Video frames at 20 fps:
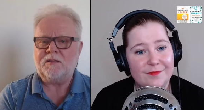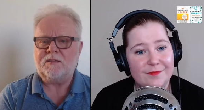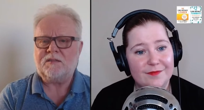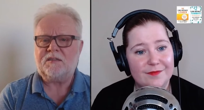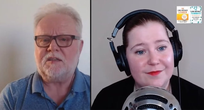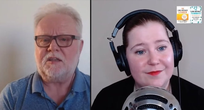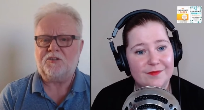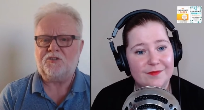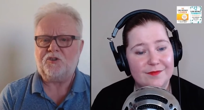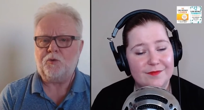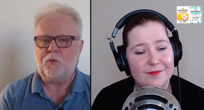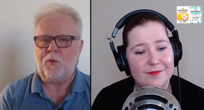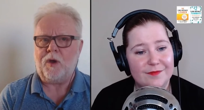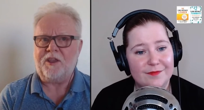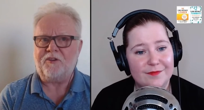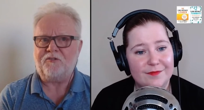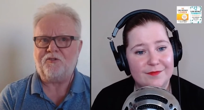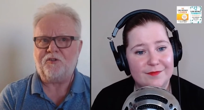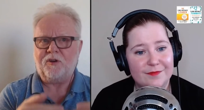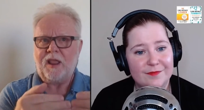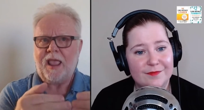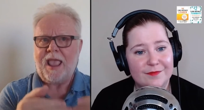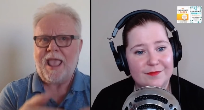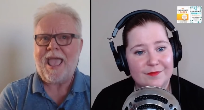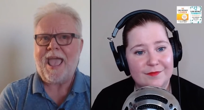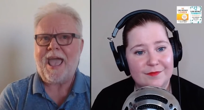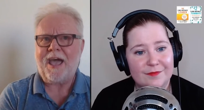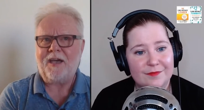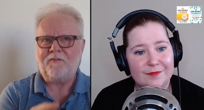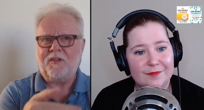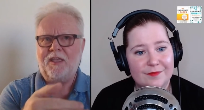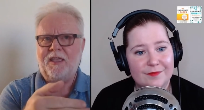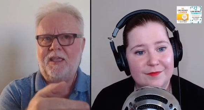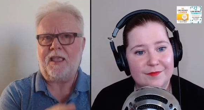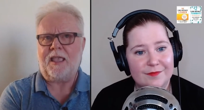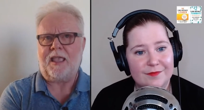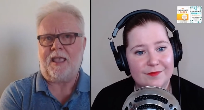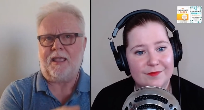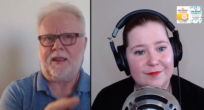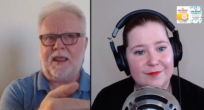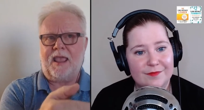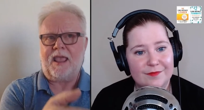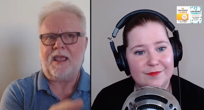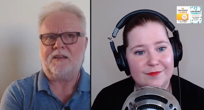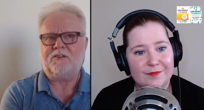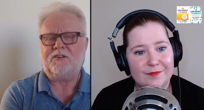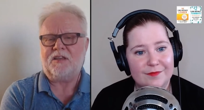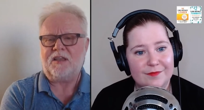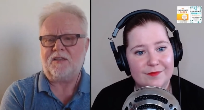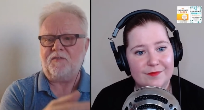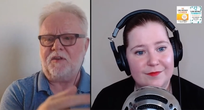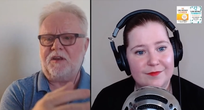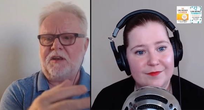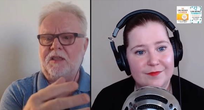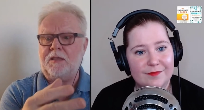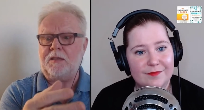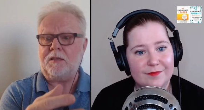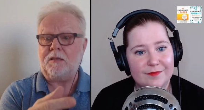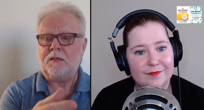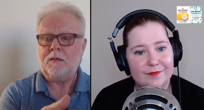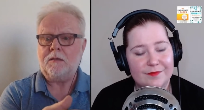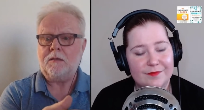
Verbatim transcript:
Speaker 1: situation, having an activity